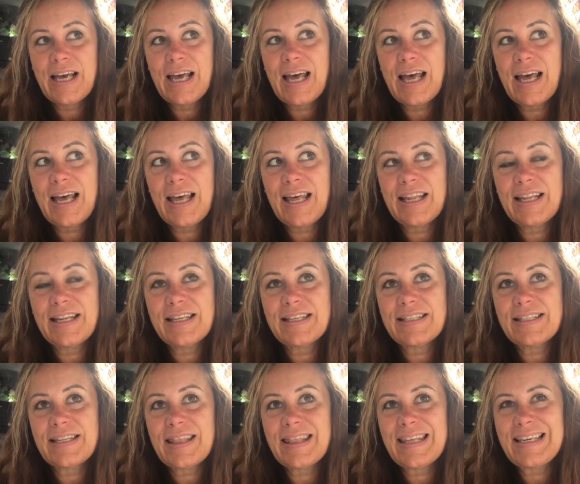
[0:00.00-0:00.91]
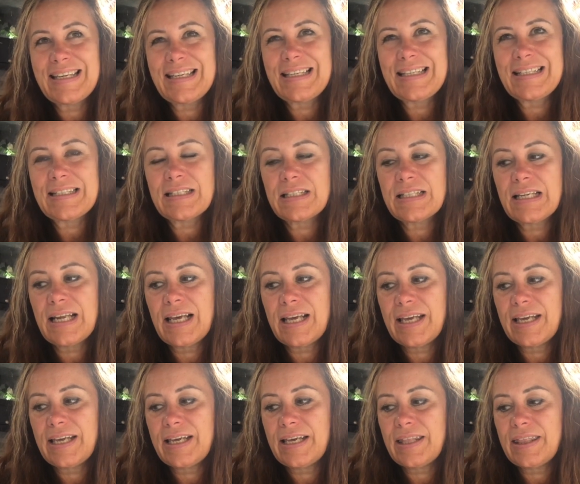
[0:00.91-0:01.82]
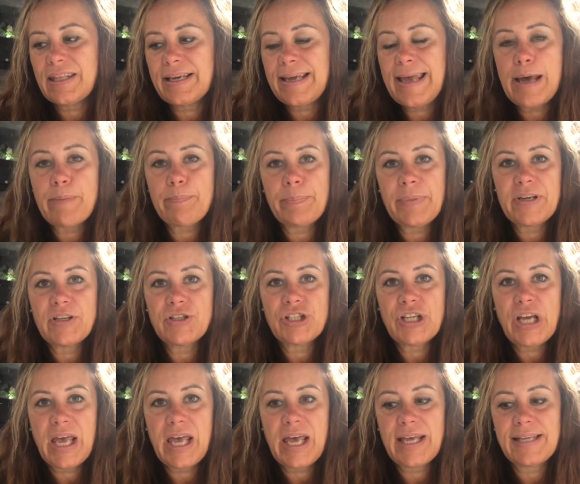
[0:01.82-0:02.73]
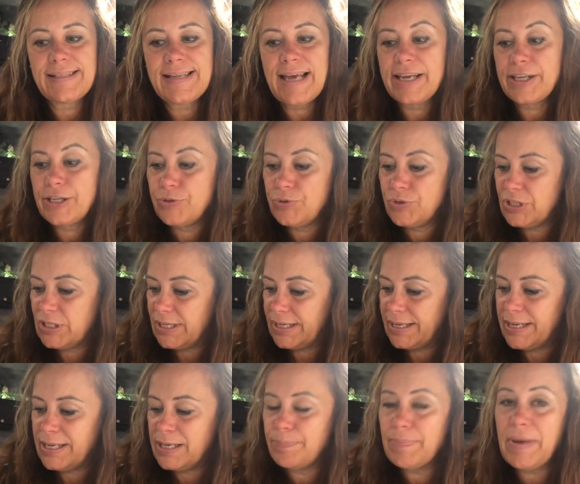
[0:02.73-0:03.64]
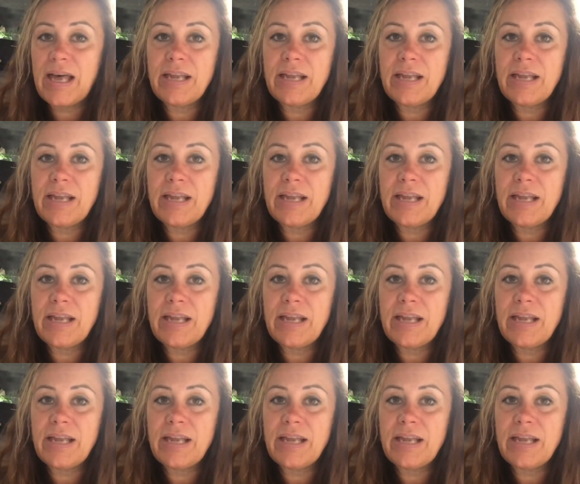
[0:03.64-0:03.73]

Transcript: and things like the camping chairs I used to keep